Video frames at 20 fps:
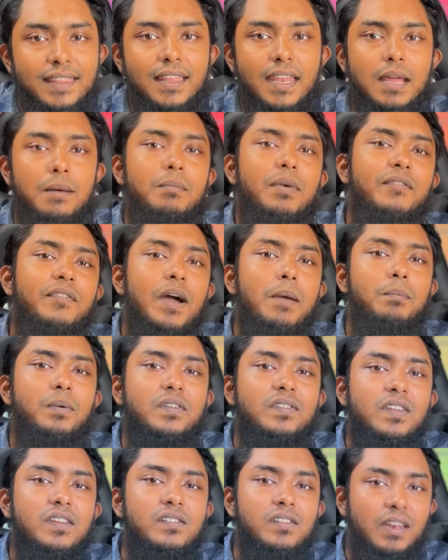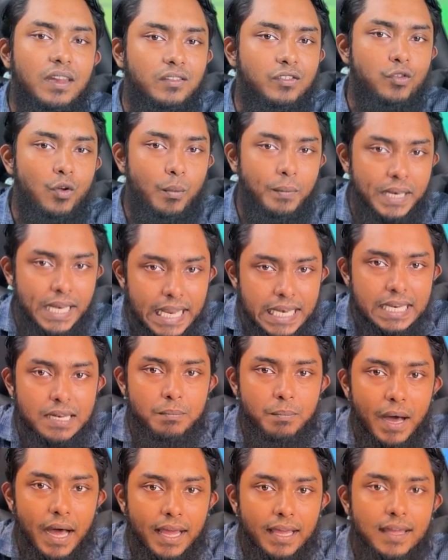the number 5 position is
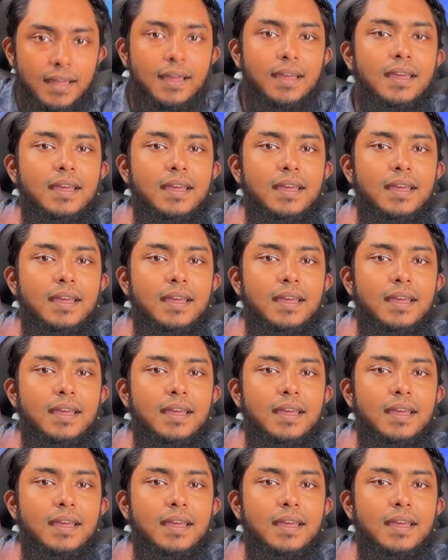dominated by